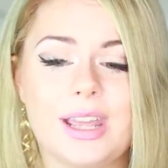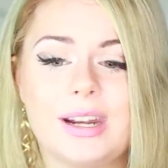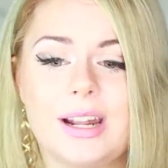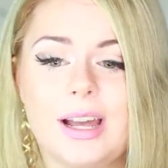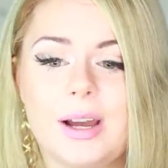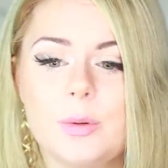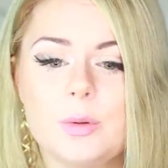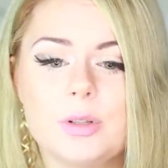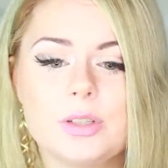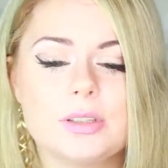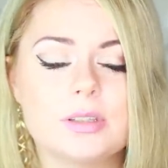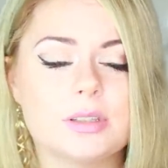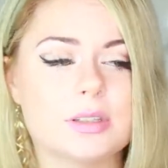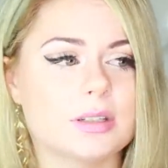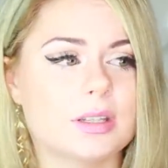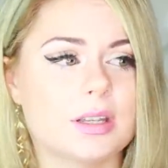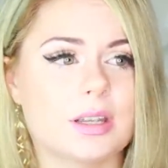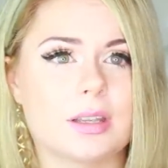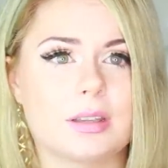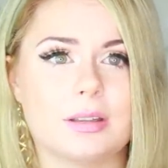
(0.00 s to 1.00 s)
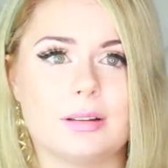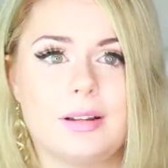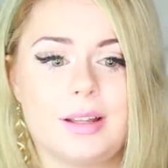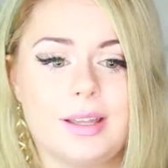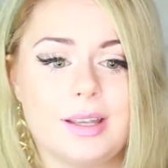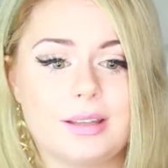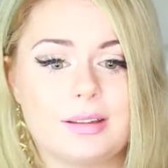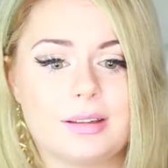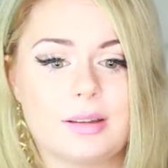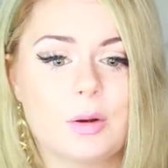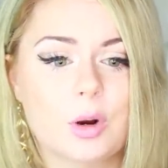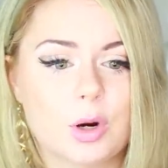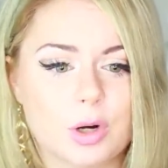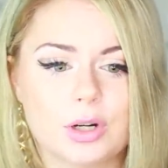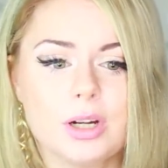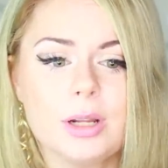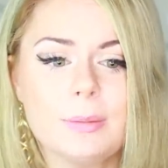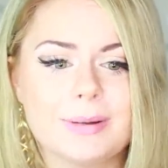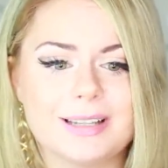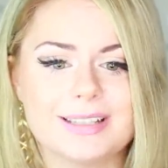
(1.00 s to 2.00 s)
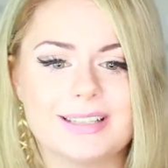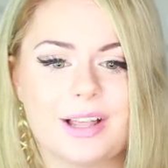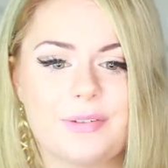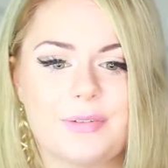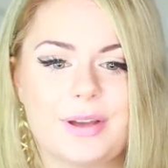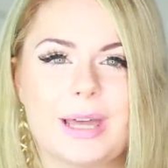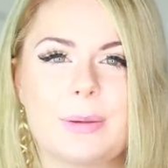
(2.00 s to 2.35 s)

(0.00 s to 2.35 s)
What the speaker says: and I was like hurting myself.